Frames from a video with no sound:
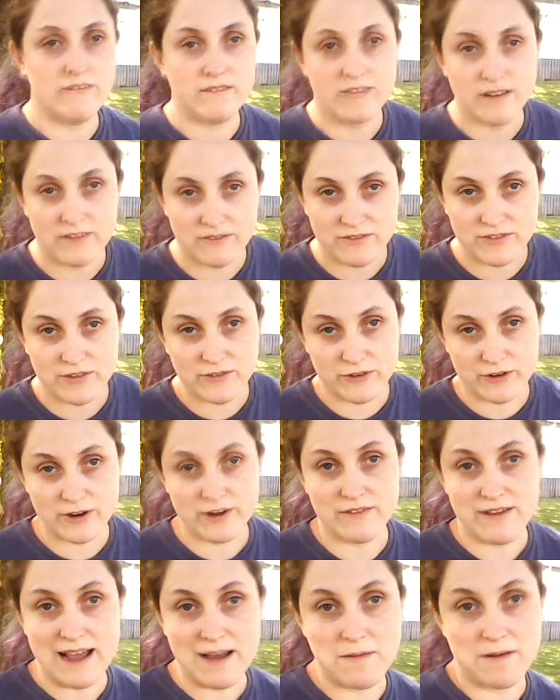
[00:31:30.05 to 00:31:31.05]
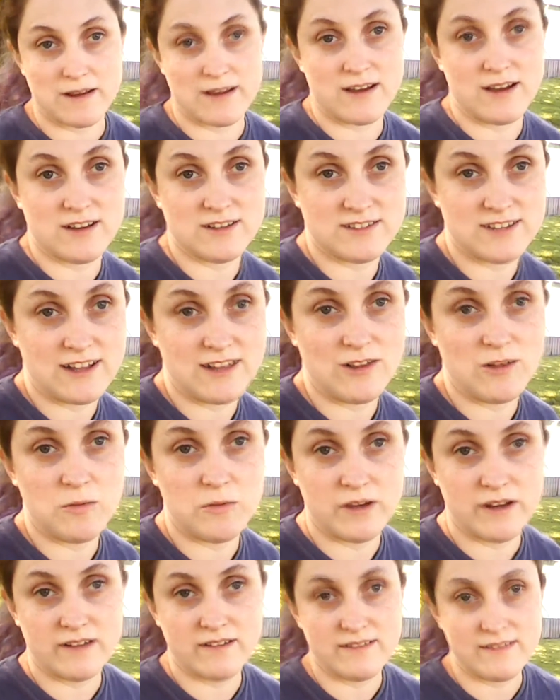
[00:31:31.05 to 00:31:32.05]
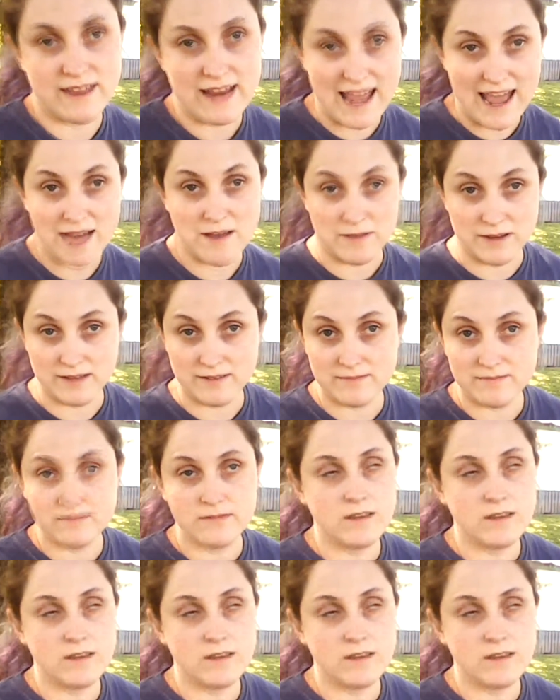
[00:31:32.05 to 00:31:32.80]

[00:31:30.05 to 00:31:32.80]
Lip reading: if you've heard of Abbott and Costello, but Abbott,